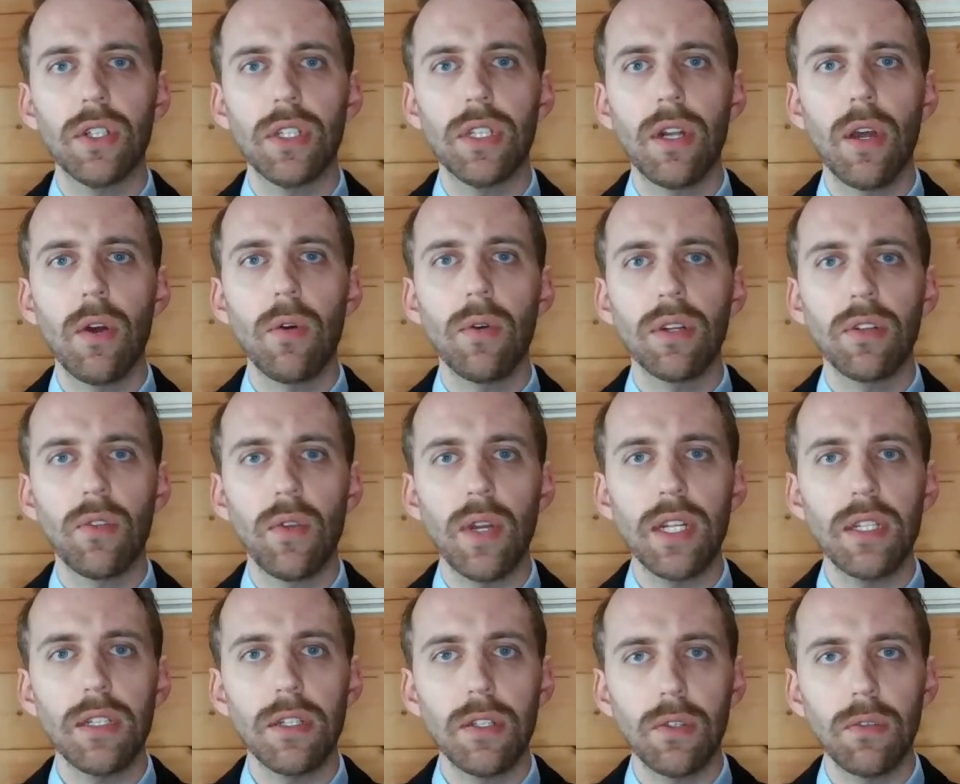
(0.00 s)
You know, a
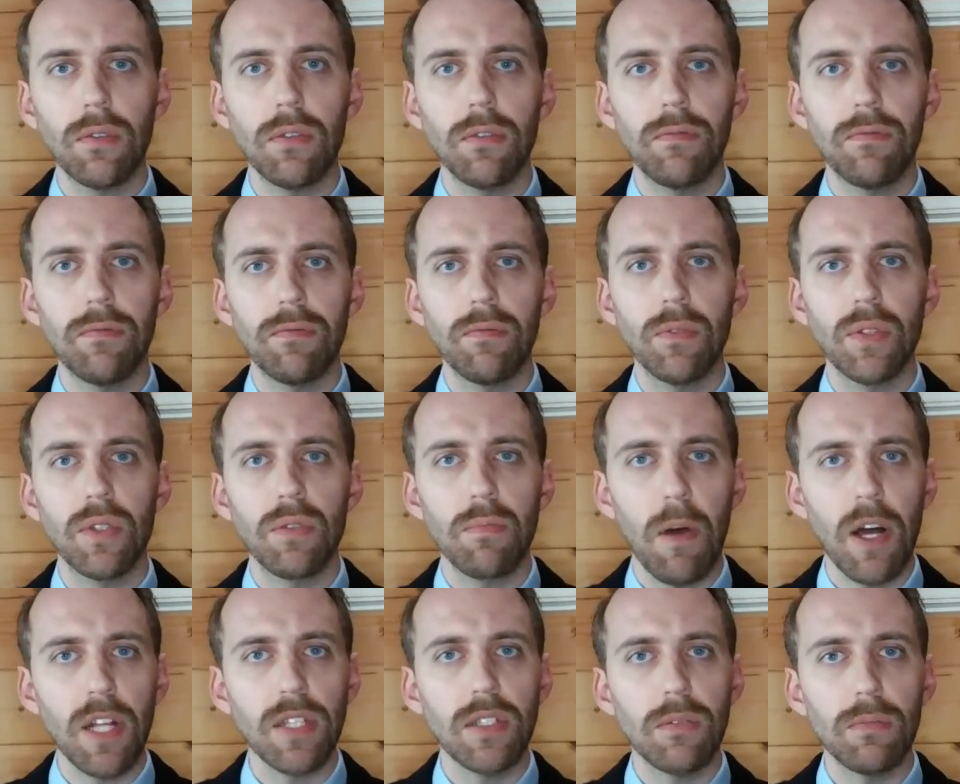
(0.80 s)
great deal of
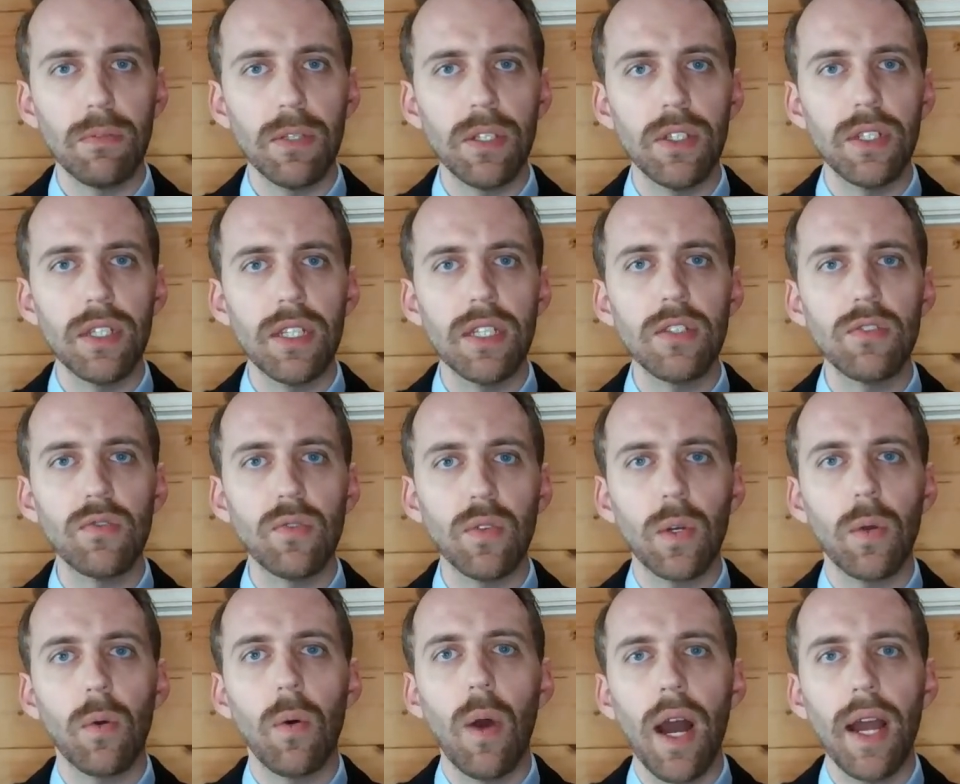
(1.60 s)
responsibility is
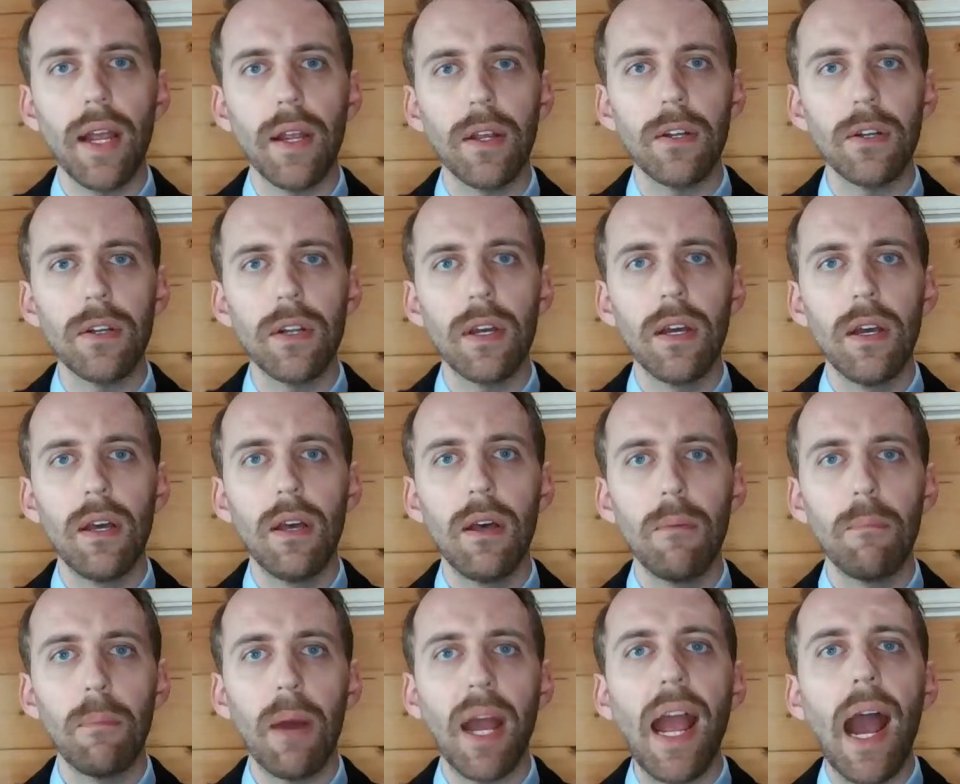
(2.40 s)
required
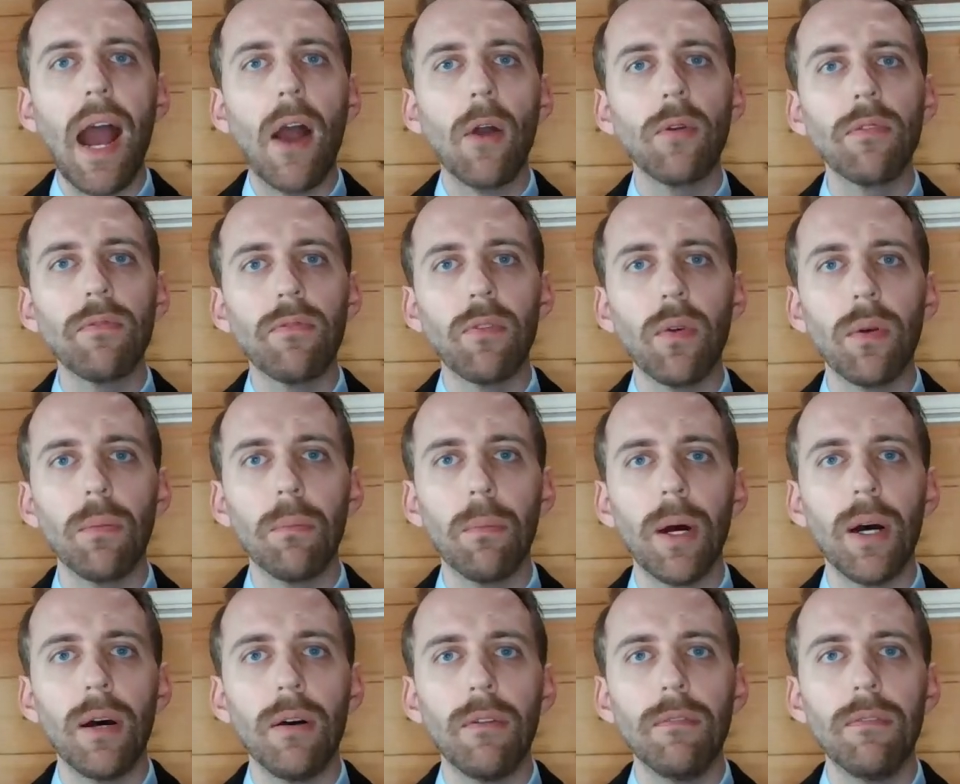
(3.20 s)
by our
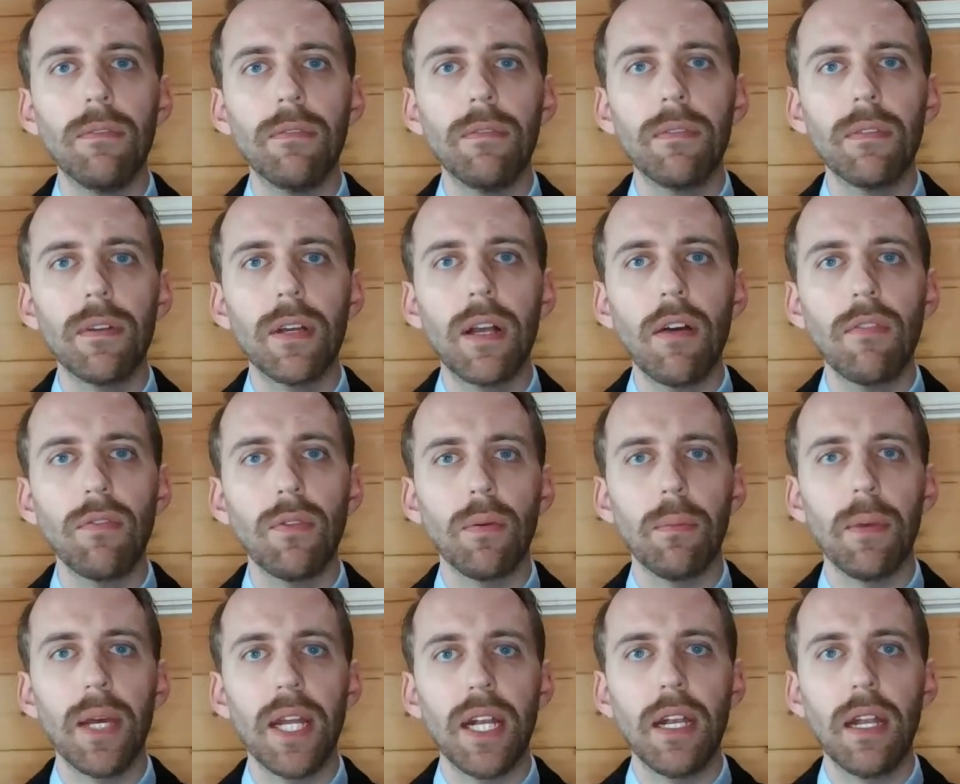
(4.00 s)
form of
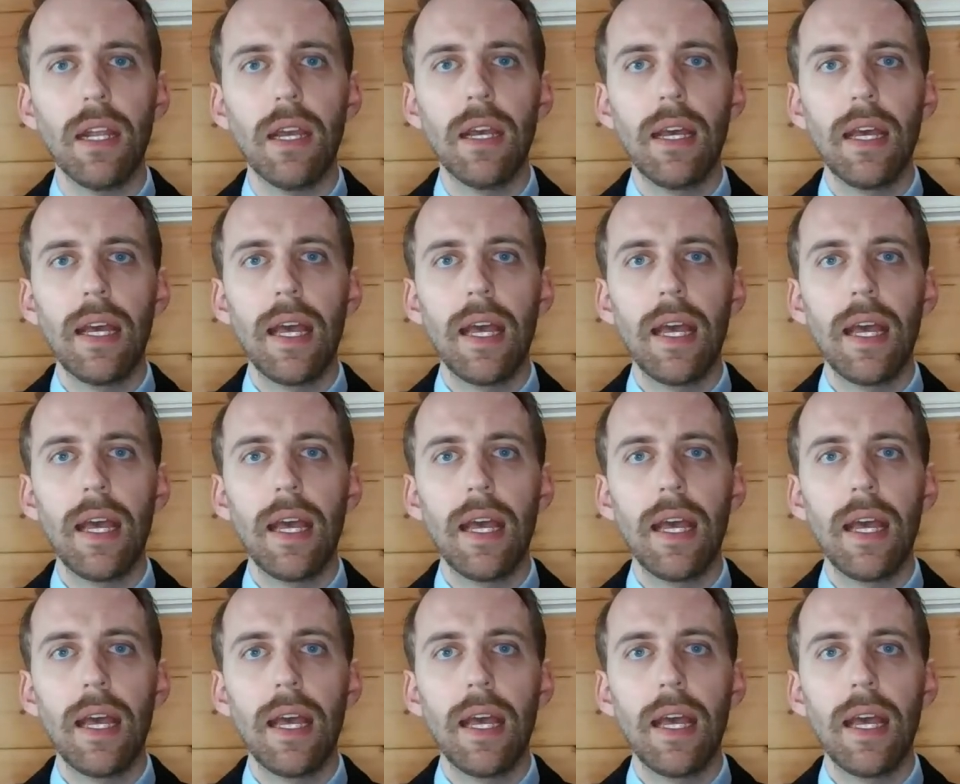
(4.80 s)
government.